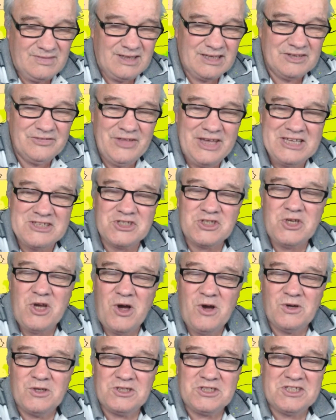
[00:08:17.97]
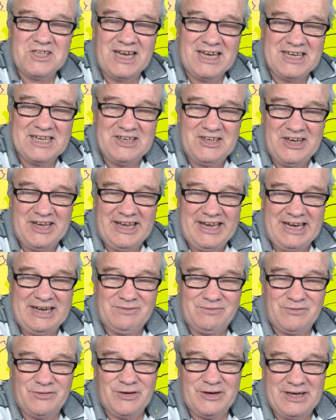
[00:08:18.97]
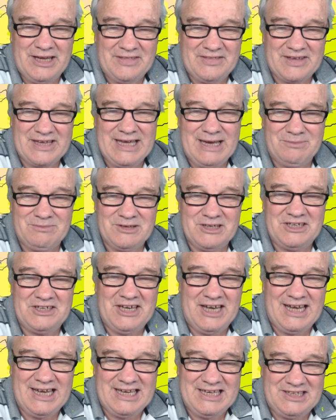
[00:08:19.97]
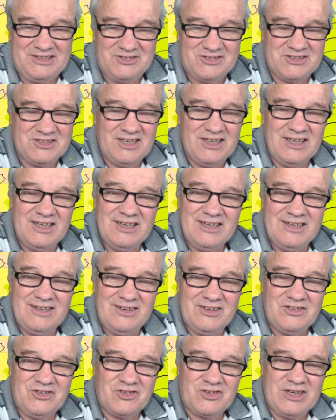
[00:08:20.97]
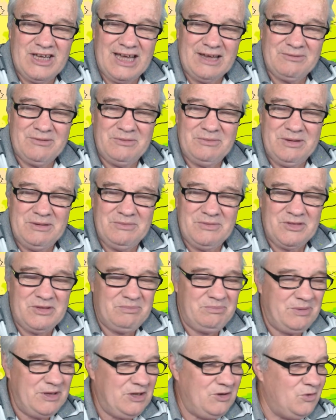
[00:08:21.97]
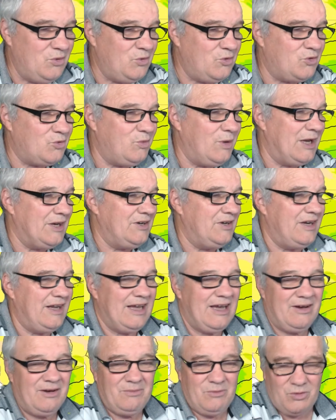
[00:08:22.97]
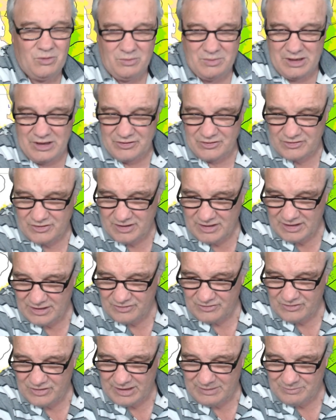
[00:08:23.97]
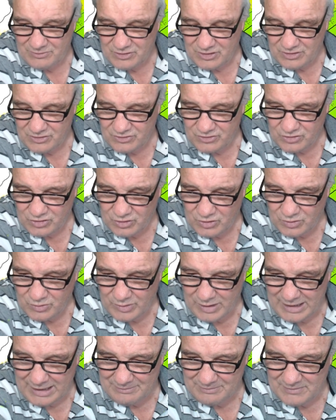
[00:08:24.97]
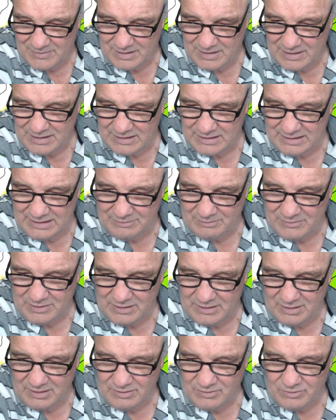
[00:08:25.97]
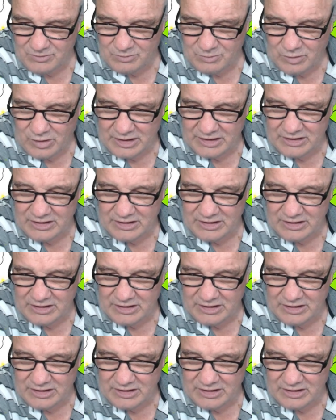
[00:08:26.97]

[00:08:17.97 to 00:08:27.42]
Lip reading: that song stuck in your head for another couple of days. I just can't remember the Beatles one now. I'm almost tempted to I might